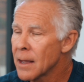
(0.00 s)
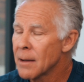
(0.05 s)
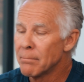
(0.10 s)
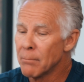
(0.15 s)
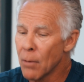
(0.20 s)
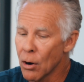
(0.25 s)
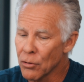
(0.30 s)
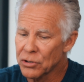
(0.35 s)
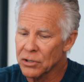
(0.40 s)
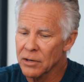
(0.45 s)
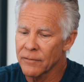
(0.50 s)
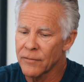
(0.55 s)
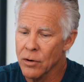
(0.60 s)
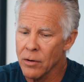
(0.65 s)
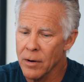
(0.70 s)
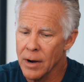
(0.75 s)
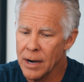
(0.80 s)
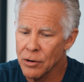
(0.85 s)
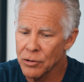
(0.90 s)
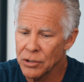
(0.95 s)
Most of
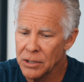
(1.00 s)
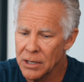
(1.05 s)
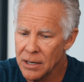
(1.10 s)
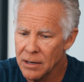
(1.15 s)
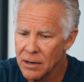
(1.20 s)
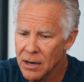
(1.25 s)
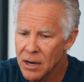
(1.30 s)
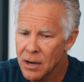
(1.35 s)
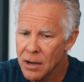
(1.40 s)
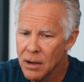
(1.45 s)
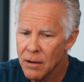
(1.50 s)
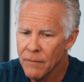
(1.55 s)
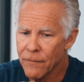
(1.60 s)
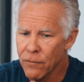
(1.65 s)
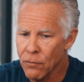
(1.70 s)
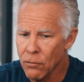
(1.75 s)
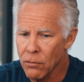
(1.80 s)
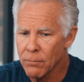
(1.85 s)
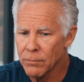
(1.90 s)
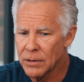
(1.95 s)
your energy
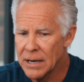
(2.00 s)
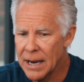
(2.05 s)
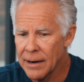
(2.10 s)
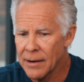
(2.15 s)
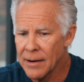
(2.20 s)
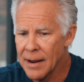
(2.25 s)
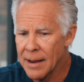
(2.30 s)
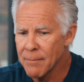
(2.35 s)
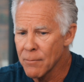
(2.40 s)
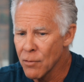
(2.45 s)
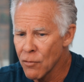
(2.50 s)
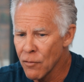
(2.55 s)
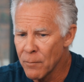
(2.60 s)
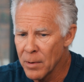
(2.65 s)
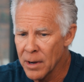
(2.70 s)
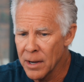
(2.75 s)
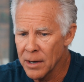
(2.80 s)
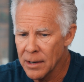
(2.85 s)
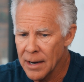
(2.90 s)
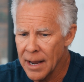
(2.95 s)
for day-to-day
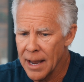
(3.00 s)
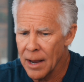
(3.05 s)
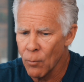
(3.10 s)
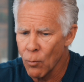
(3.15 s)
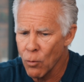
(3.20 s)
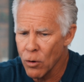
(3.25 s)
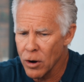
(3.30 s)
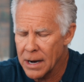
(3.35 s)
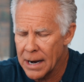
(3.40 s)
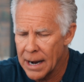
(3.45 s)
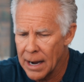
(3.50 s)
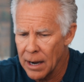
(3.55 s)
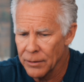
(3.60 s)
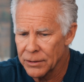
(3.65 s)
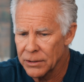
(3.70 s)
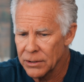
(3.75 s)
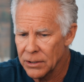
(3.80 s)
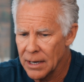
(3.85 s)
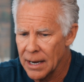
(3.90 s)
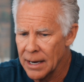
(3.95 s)
movement and
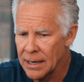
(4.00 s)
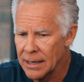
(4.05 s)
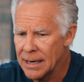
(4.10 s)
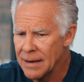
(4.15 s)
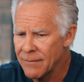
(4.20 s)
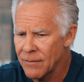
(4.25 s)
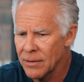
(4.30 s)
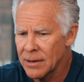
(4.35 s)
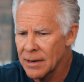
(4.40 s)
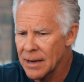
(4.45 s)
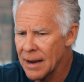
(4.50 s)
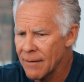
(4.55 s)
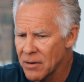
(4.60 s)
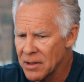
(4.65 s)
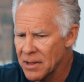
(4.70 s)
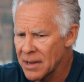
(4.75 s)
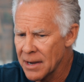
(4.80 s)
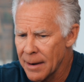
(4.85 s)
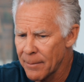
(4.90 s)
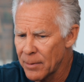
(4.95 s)
workouts, and even
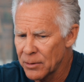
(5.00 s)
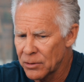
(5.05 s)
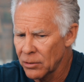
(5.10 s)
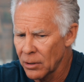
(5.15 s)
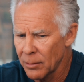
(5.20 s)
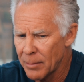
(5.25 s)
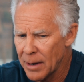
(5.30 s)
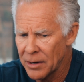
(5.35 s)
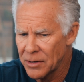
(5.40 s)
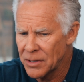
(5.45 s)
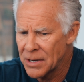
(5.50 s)
everything up until about